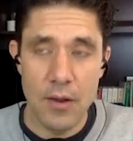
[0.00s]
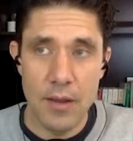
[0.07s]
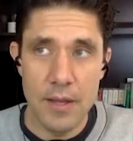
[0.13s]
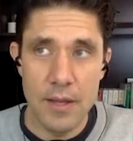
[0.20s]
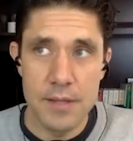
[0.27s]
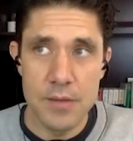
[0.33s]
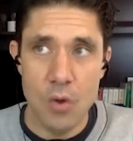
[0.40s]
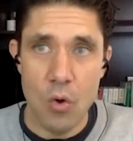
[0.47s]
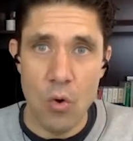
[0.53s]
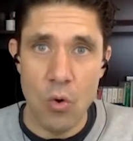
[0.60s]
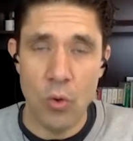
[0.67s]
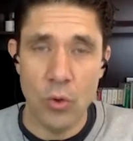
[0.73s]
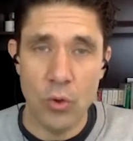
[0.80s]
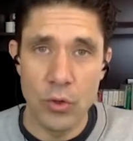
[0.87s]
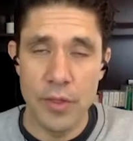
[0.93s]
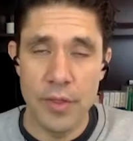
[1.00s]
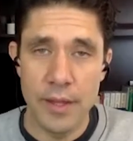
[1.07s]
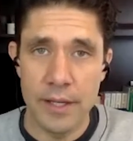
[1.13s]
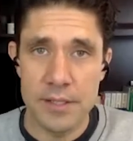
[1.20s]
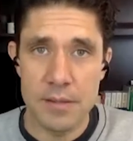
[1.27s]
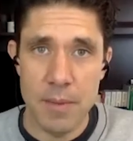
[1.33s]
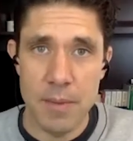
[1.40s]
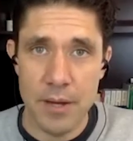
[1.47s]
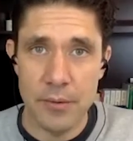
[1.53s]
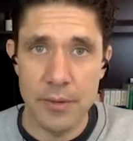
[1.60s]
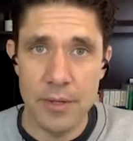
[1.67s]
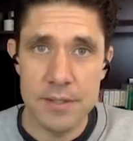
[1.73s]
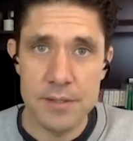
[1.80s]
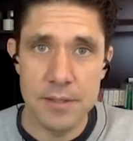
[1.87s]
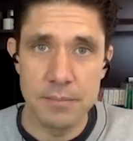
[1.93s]
is all good things in
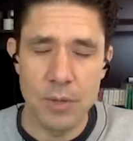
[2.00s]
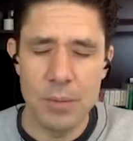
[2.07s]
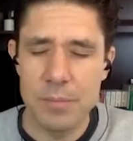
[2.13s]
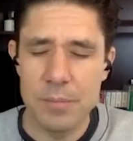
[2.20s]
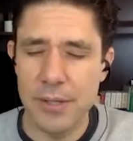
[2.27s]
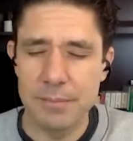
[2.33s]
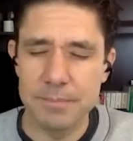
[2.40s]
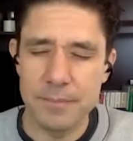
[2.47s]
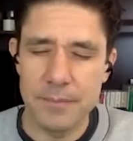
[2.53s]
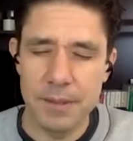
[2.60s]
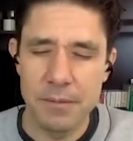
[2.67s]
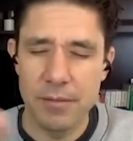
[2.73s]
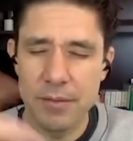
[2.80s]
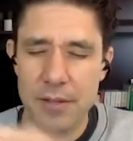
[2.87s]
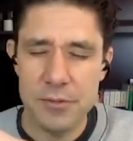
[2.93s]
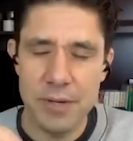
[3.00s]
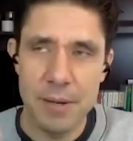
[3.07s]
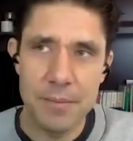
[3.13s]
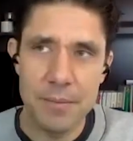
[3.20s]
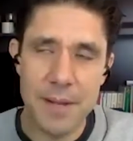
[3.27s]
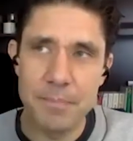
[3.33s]
moderation. I'm sorry, scrap that.